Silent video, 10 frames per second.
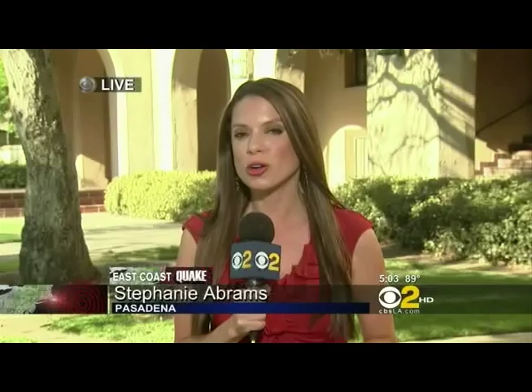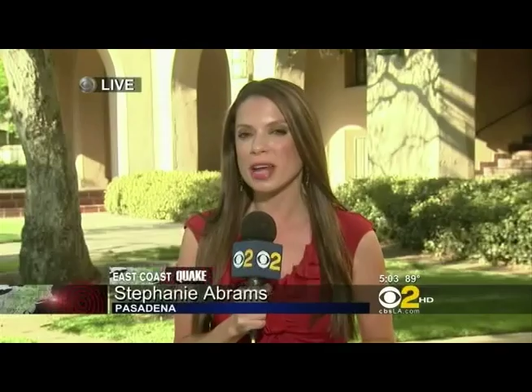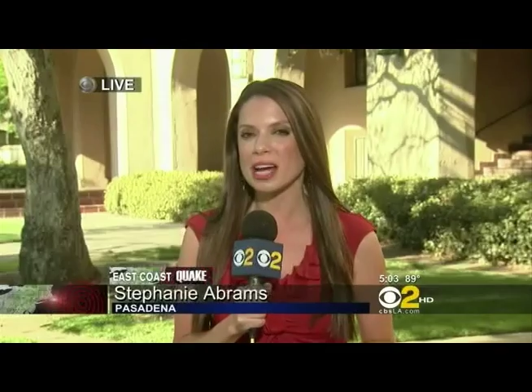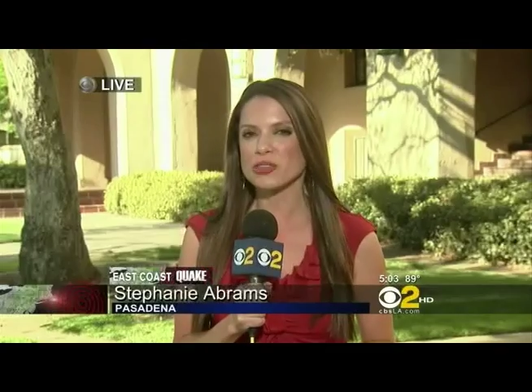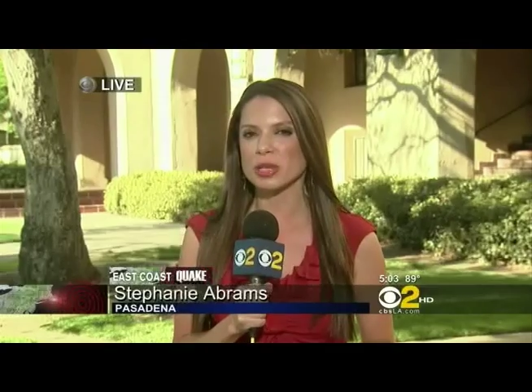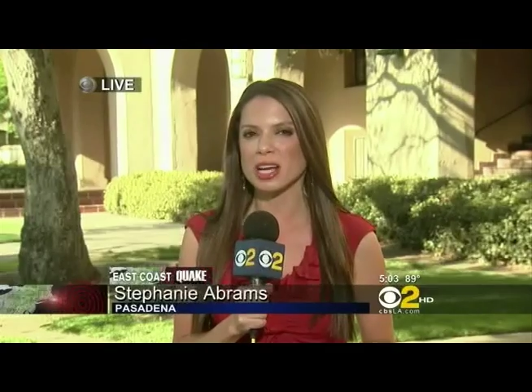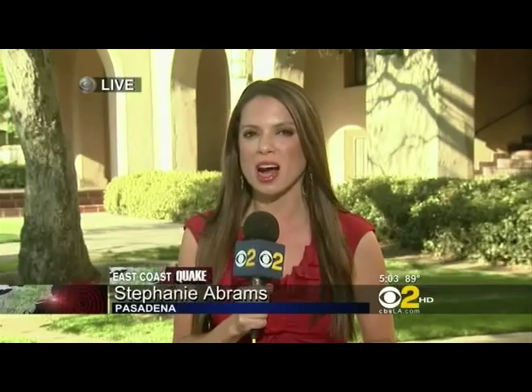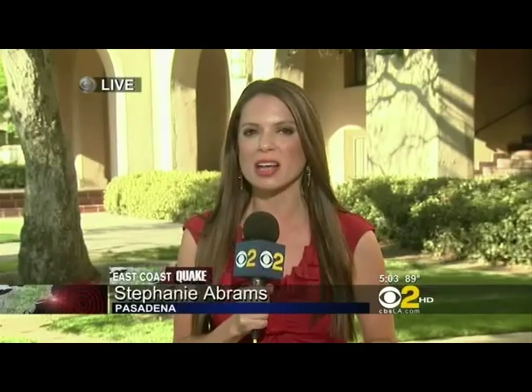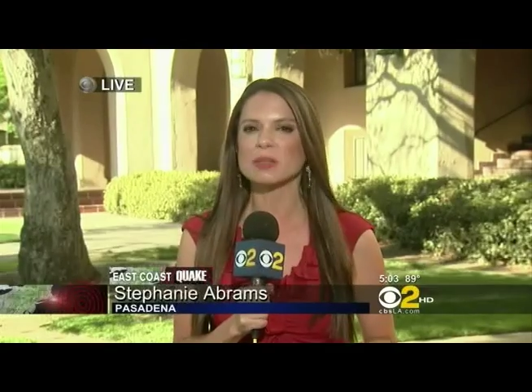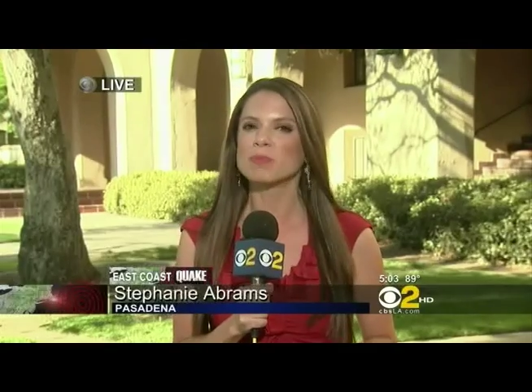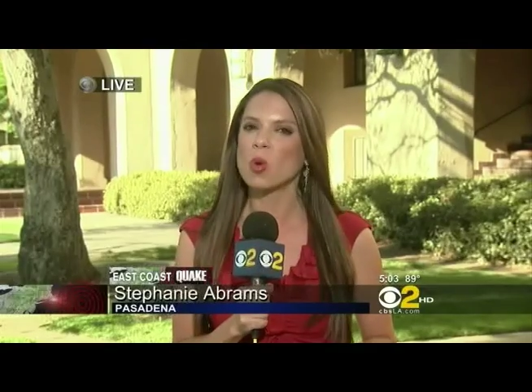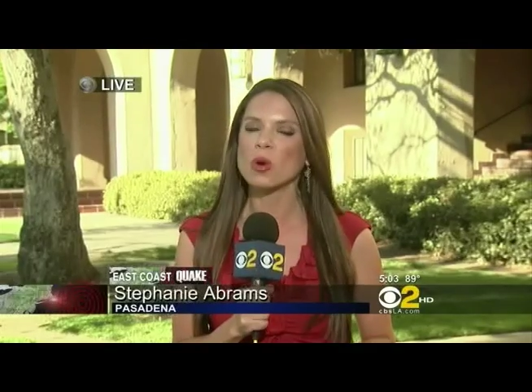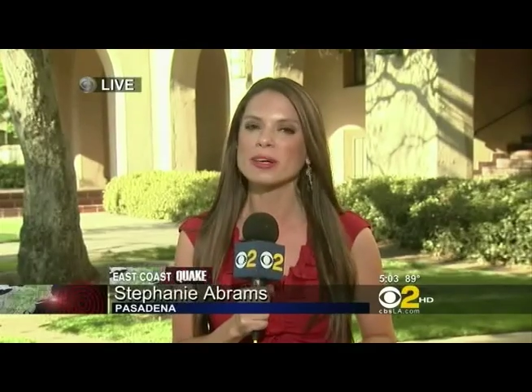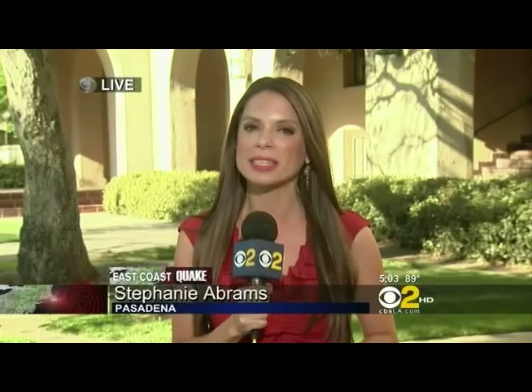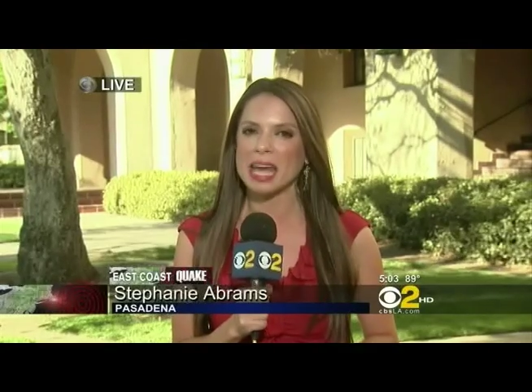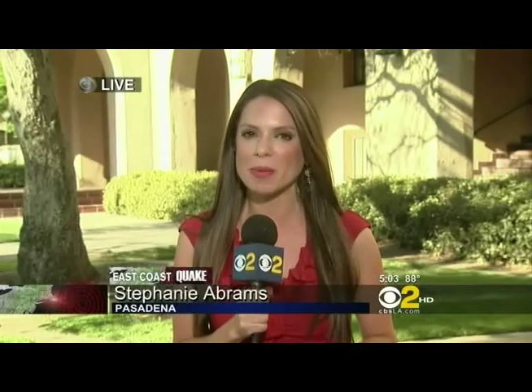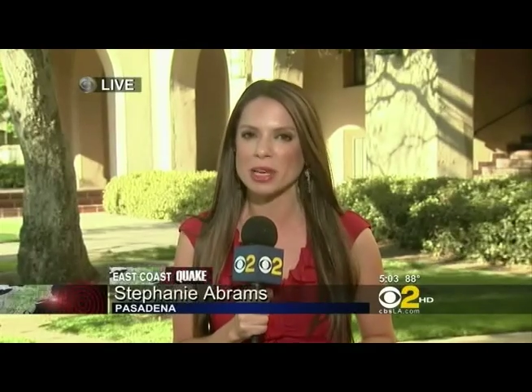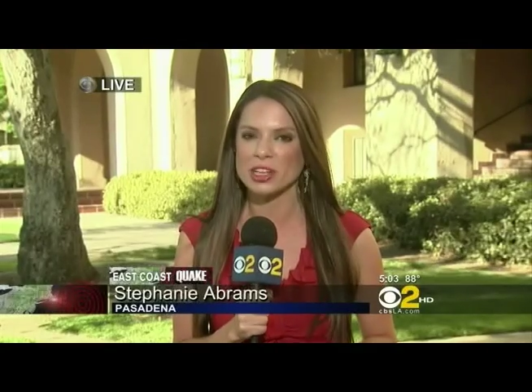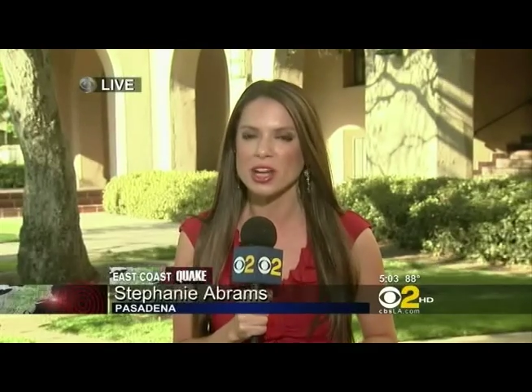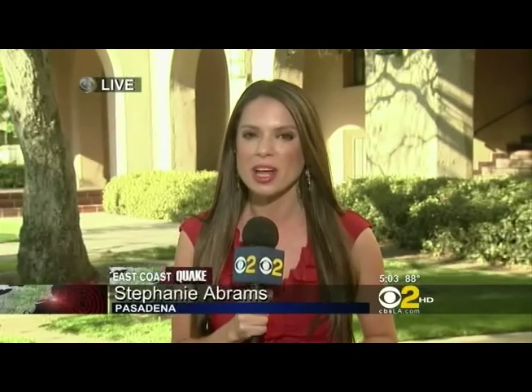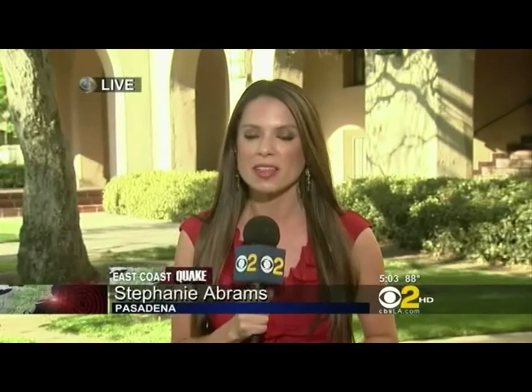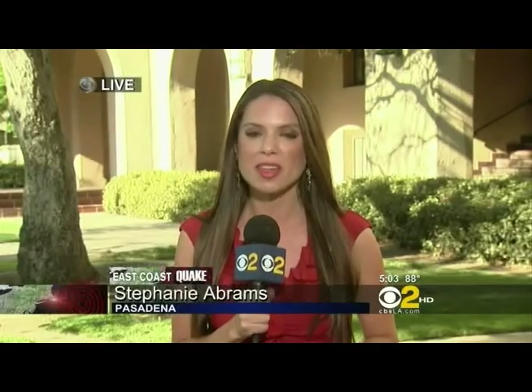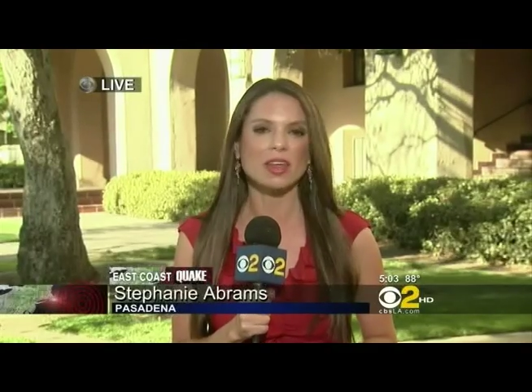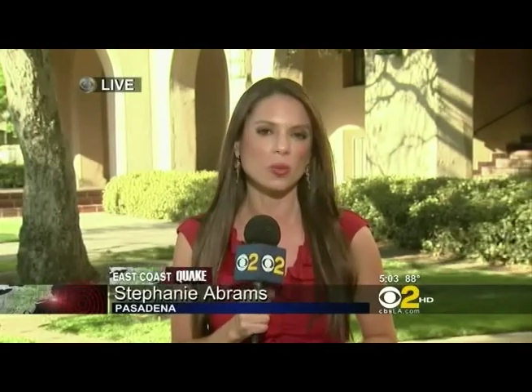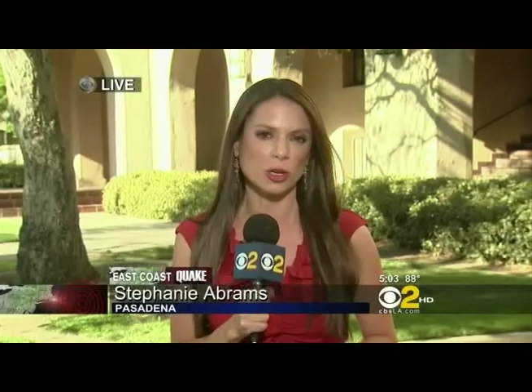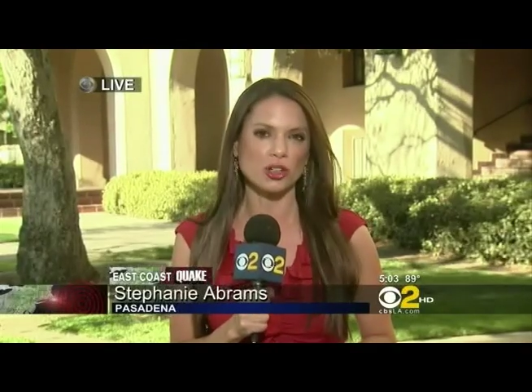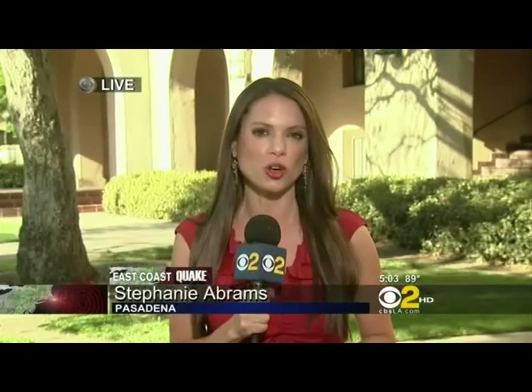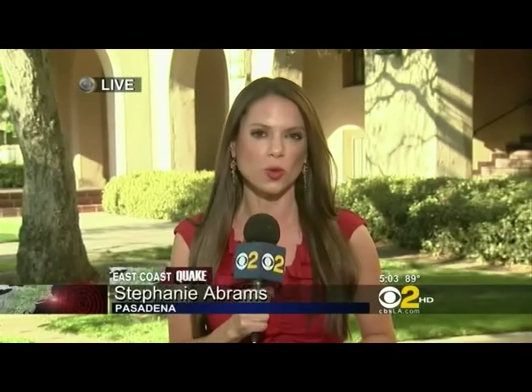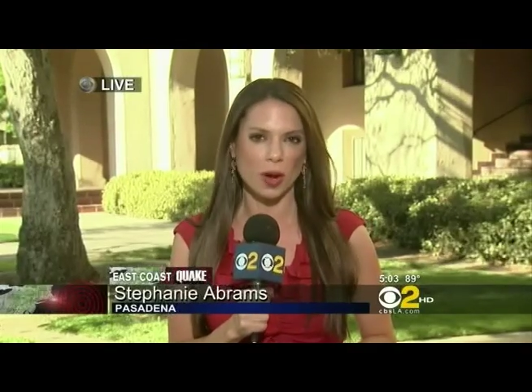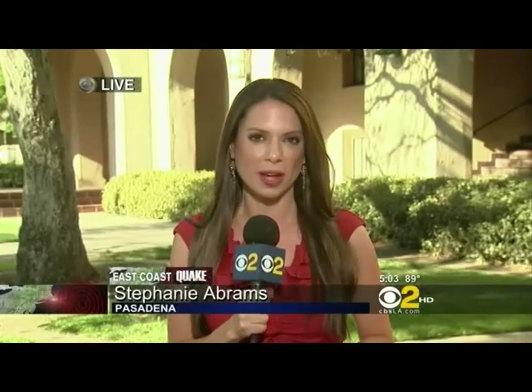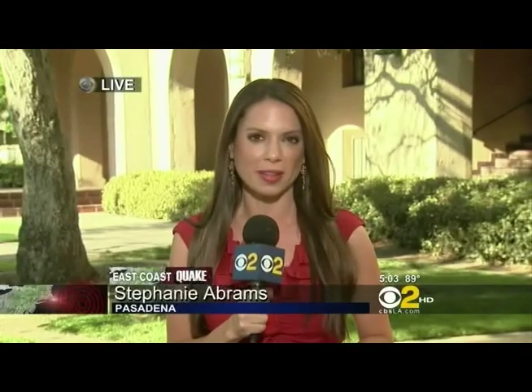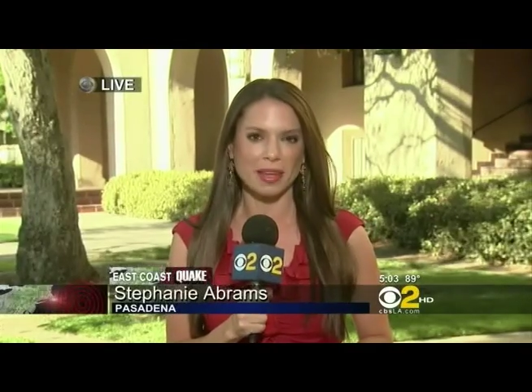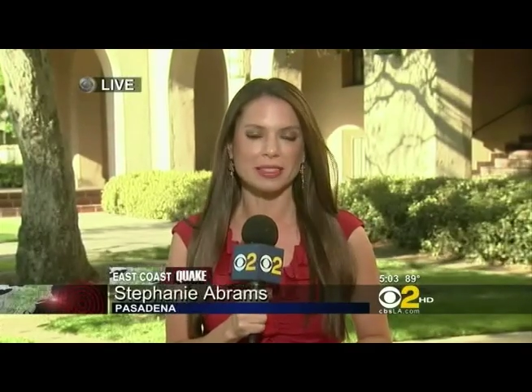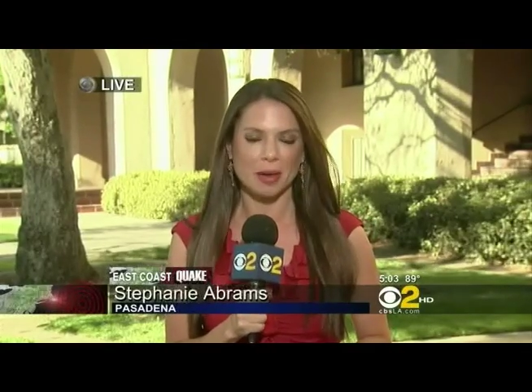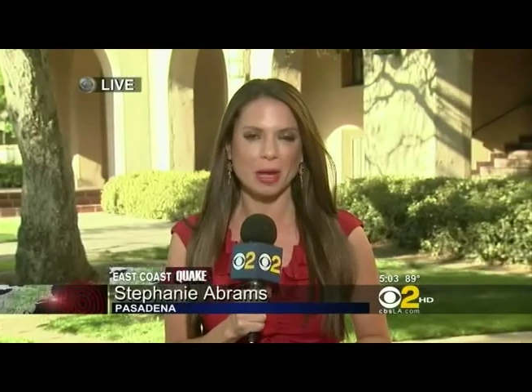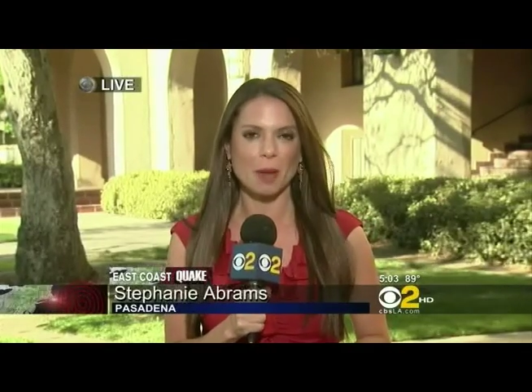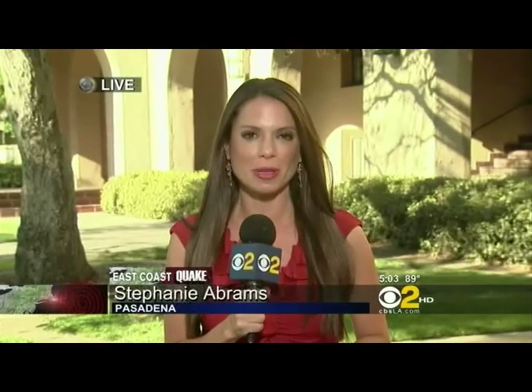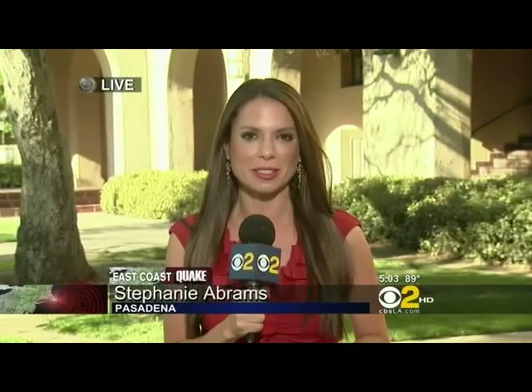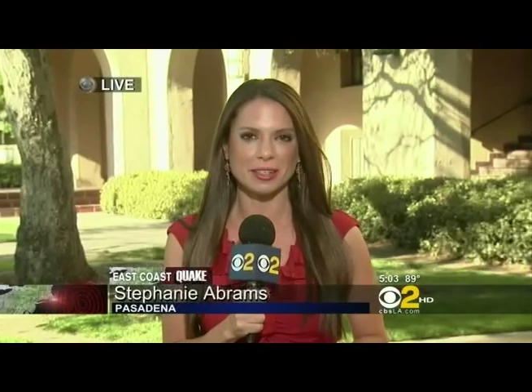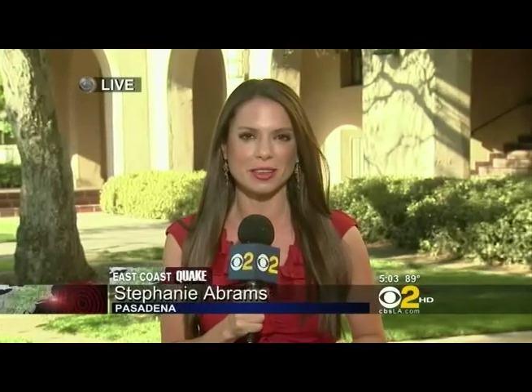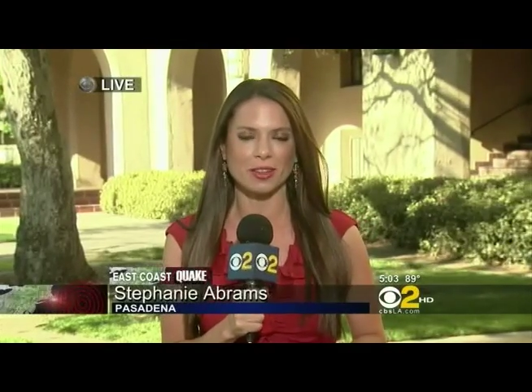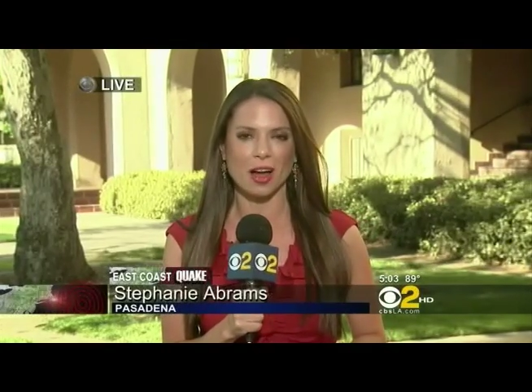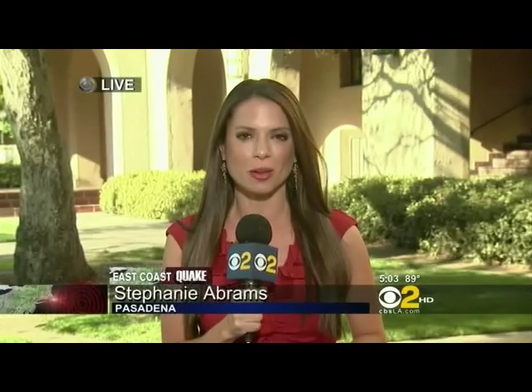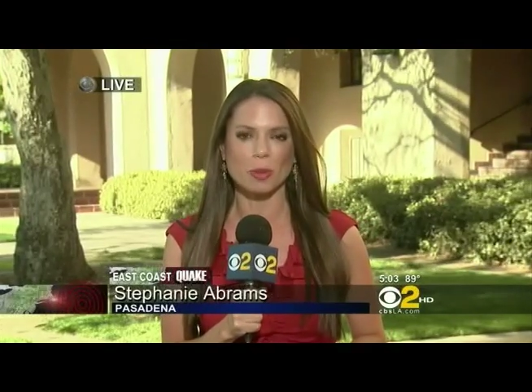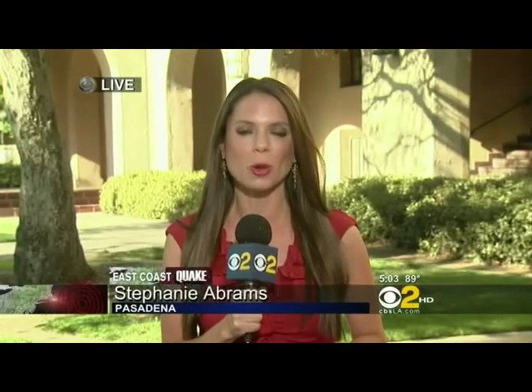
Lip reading: could actually cause more damage than the original quake. That's coming up at 6 o'clock.